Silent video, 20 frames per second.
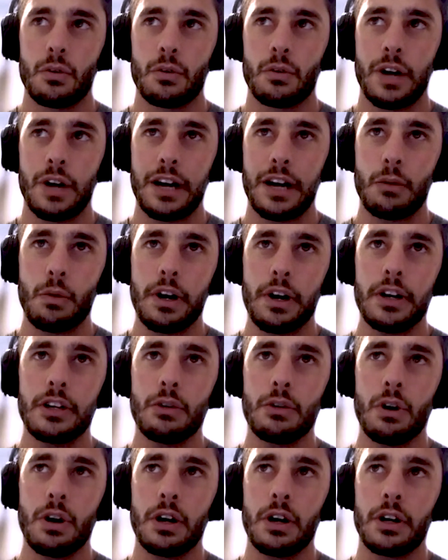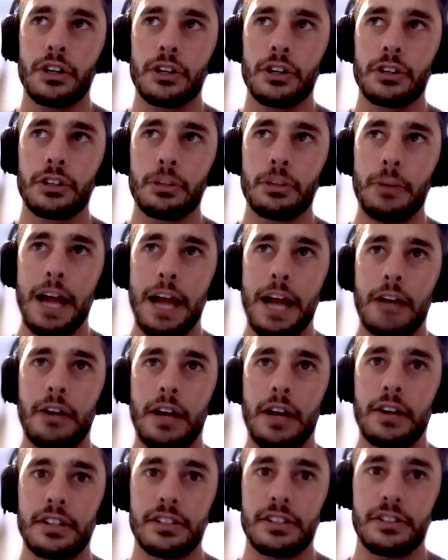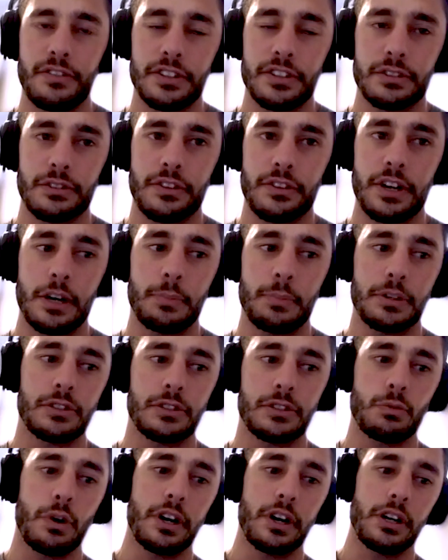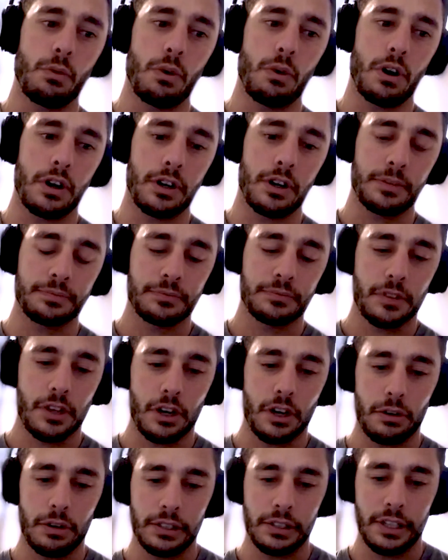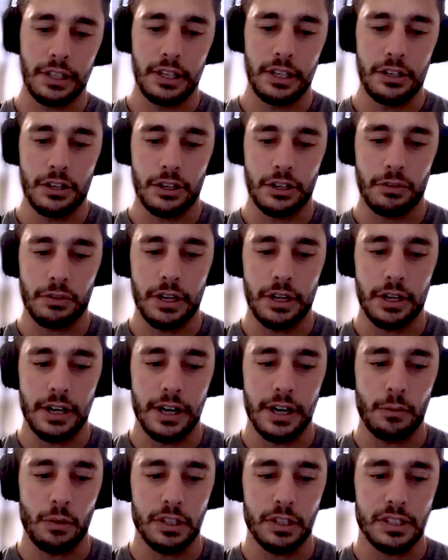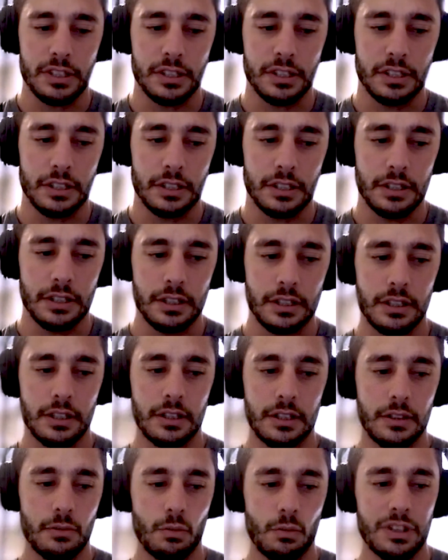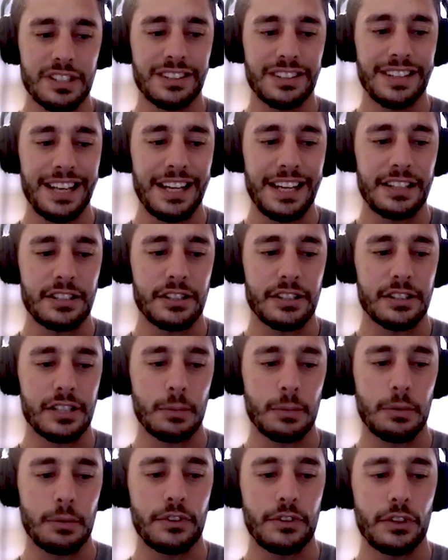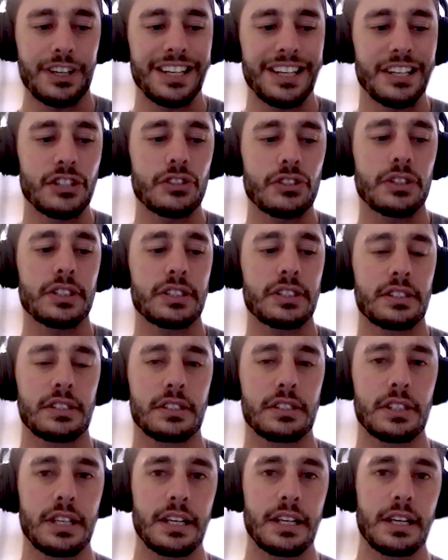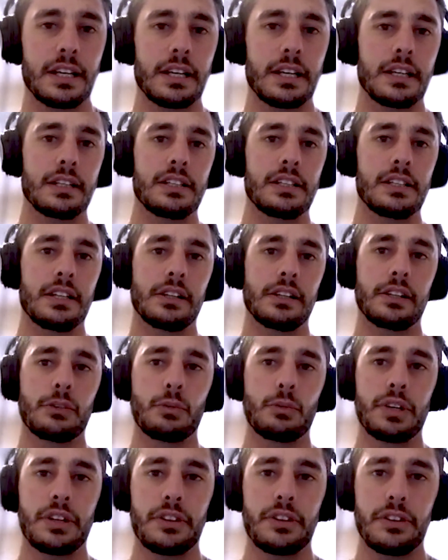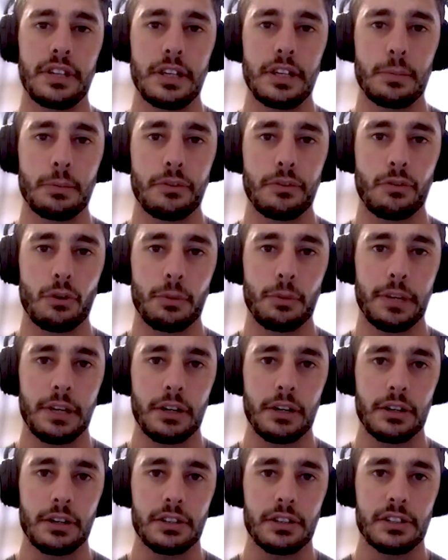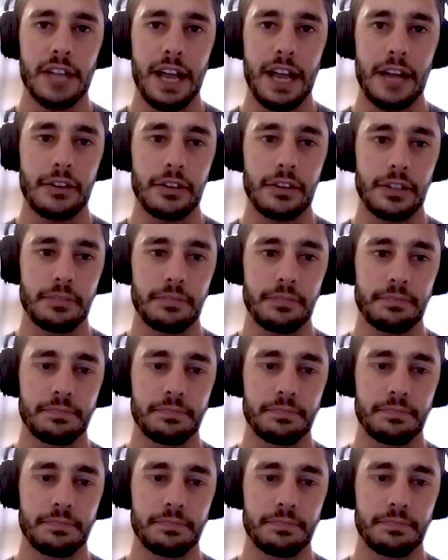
kind of where you are, your background as a physical therapist, where you are currently in your career, and what's led to some of your interests in dealing with the performing arts athlete?